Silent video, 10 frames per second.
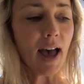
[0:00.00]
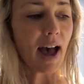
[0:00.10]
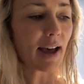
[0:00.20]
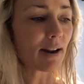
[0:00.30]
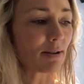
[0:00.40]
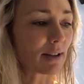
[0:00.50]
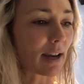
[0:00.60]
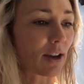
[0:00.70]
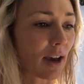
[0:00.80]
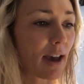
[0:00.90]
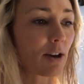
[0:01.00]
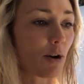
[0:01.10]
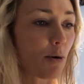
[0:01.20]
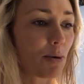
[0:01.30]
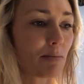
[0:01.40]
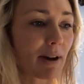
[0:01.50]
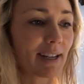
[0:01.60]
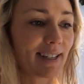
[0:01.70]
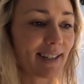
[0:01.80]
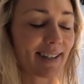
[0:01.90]
and I was like, okay, go open the money
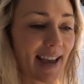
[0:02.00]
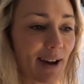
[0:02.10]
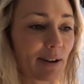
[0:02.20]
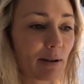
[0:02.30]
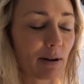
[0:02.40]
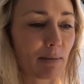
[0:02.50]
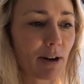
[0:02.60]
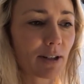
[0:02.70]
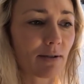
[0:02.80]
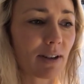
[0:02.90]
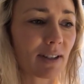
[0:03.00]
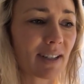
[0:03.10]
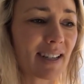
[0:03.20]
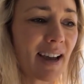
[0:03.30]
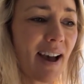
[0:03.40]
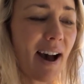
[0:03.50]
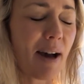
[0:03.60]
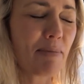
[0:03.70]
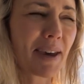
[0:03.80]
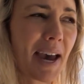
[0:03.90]
tin, count out how much there is, and I
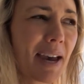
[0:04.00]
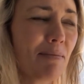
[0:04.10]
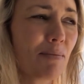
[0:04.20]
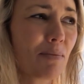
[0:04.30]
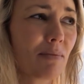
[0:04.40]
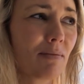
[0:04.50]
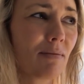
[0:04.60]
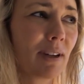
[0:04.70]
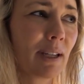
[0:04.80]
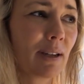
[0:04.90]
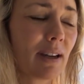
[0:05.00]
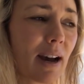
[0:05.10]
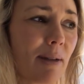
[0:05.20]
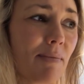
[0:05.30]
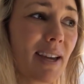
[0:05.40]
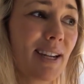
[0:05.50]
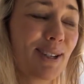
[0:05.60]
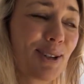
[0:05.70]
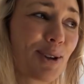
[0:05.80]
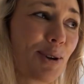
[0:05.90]
became really
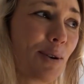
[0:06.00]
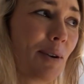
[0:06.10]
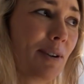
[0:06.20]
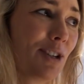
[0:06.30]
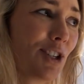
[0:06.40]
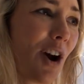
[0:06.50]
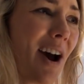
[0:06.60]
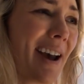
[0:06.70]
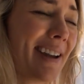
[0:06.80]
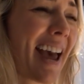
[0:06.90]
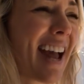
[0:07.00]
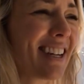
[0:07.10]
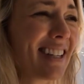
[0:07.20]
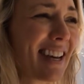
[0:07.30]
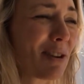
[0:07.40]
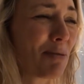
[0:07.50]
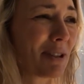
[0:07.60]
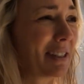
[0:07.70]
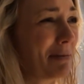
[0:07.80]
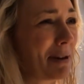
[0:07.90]
insecure and shy, and actually like
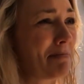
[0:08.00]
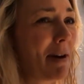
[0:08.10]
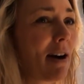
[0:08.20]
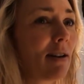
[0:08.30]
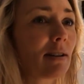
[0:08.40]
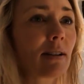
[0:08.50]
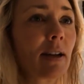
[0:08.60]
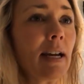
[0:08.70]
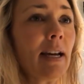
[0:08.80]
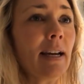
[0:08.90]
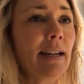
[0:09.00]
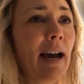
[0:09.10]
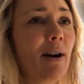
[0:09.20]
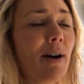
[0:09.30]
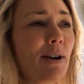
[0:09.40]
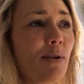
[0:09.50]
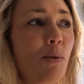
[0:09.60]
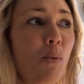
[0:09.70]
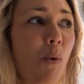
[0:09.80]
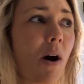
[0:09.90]
almost a little bit embarrassed. Now, I don't
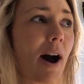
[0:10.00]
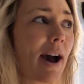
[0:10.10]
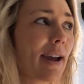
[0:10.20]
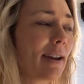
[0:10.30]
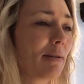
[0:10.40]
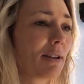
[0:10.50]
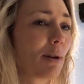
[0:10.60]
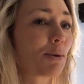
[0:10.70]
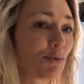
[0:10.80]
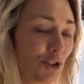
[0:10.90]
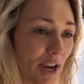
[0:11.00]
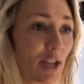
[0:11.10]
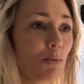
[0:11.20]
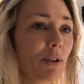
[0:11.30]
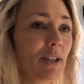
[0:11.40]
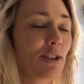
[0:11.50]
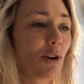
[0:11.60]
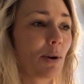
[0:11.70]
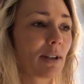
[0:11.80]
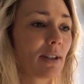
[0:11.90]
know why, because I was genuinely
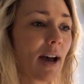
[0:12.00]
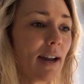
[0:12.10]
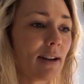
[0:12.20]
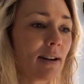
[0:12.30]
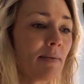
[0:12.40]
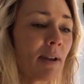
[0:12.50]
so excited,